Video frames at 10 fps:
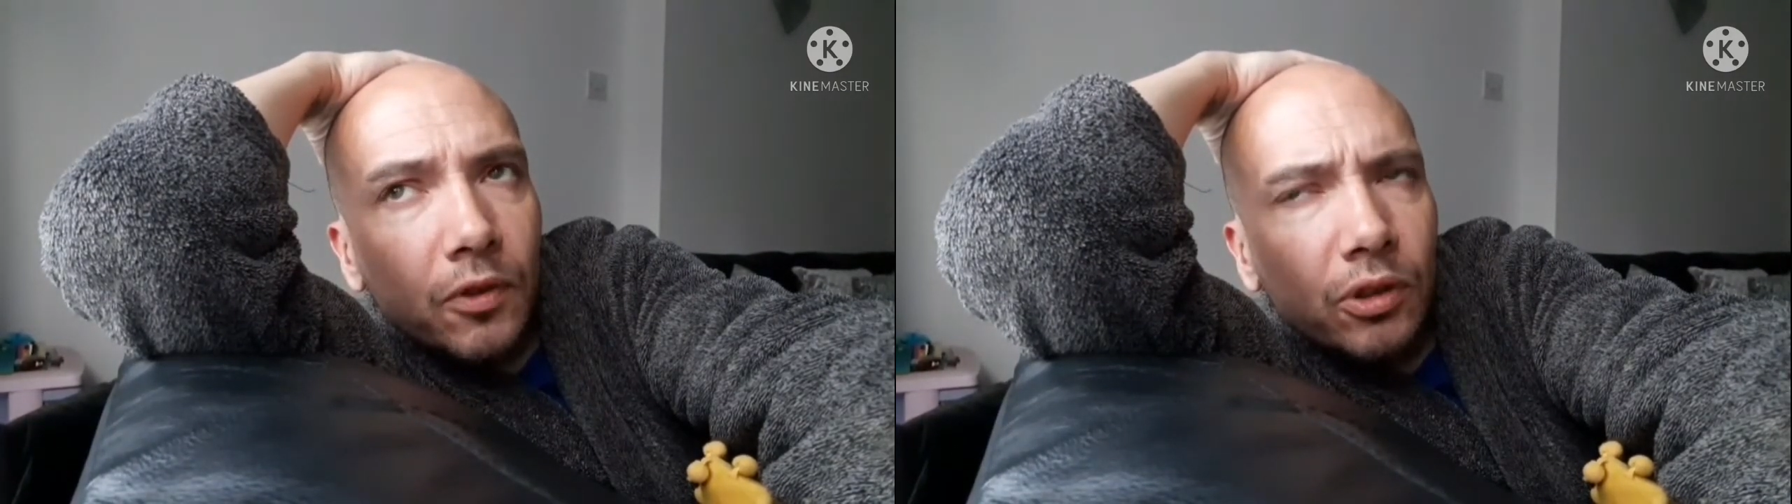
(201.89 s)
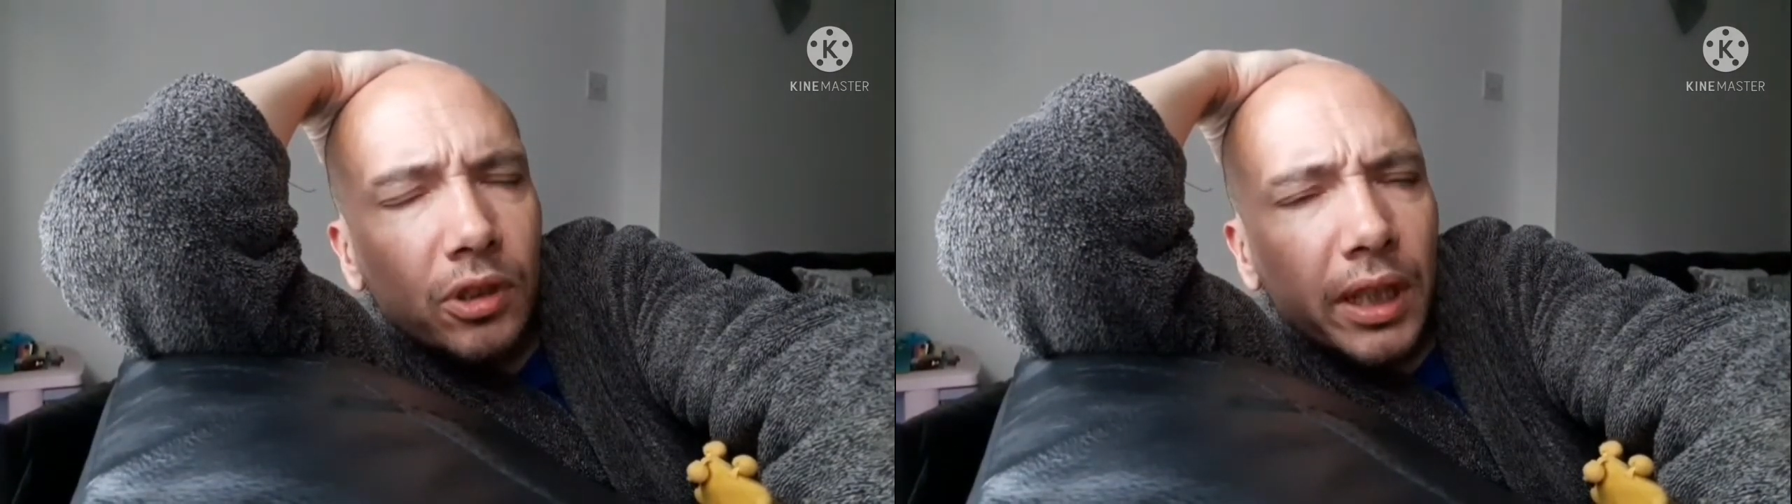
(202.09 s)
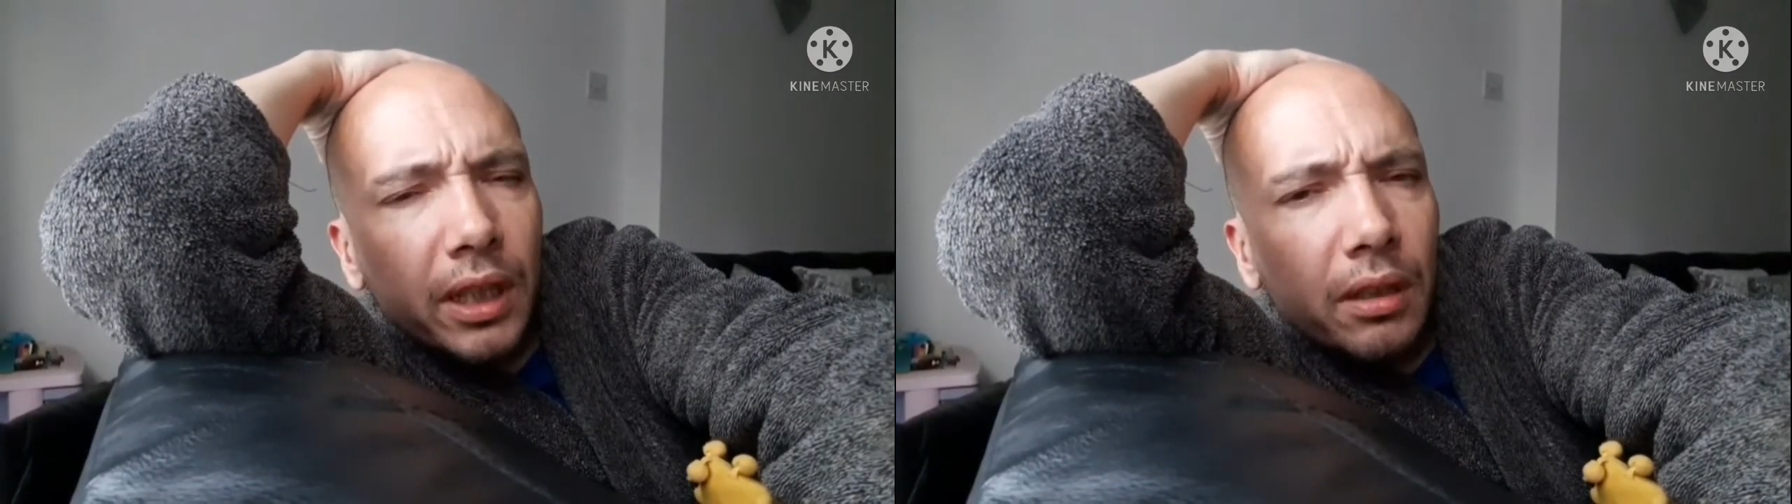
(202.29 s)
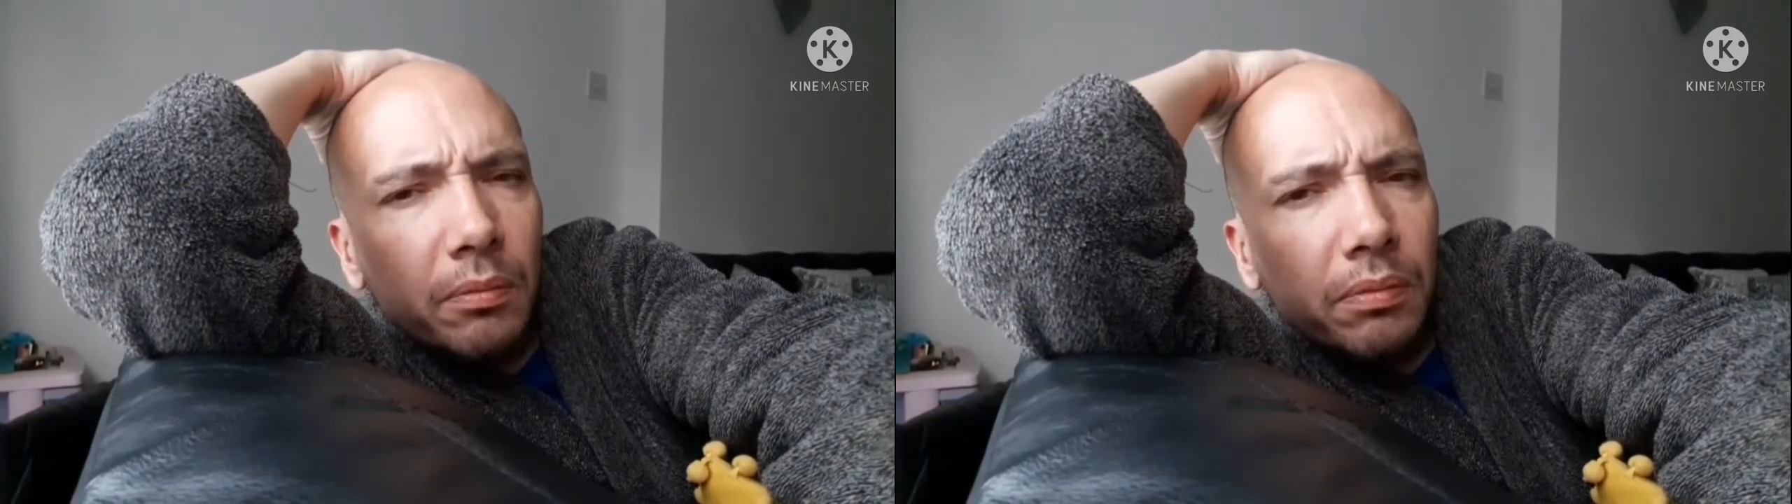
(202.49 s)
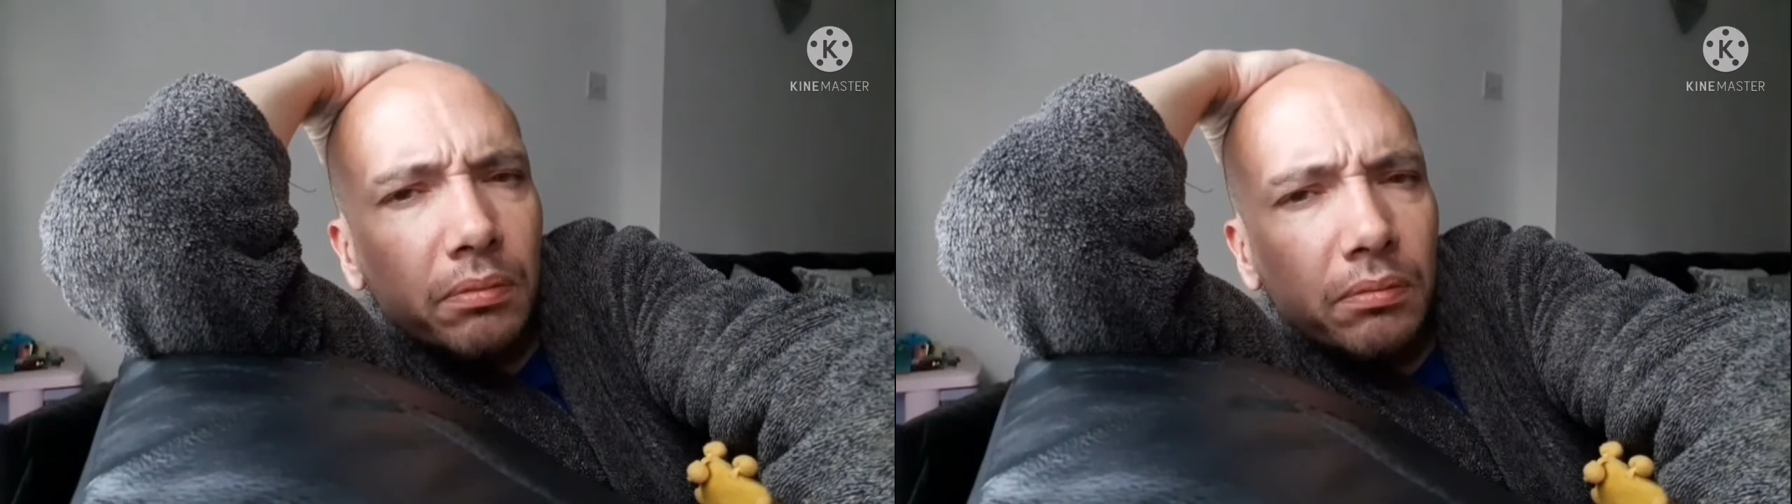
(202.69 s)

just taking